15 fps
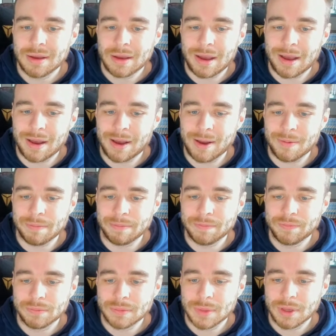
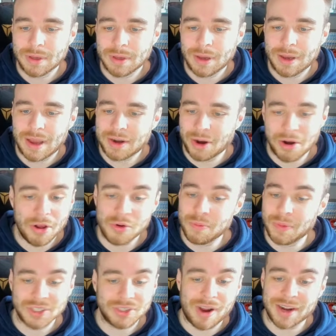I don't know who
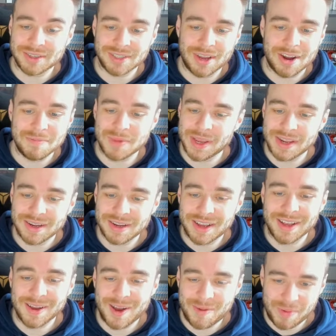my striker's going to be.
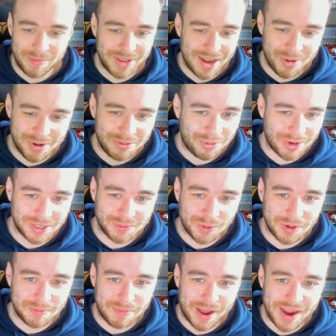I'll probably get Chris
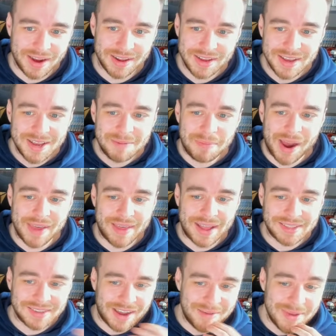Wood by that
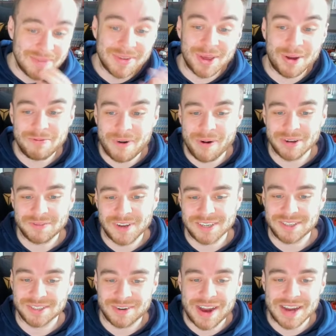time, even though Forest
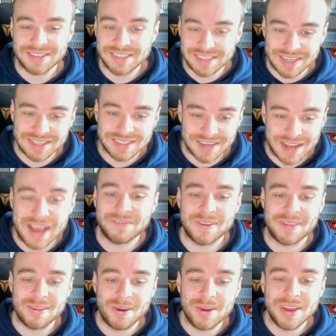fixtures are actually decent after
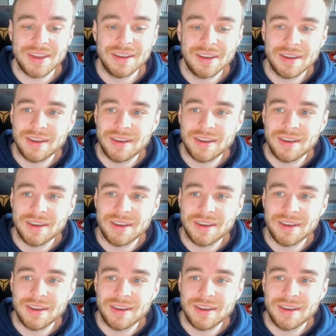30.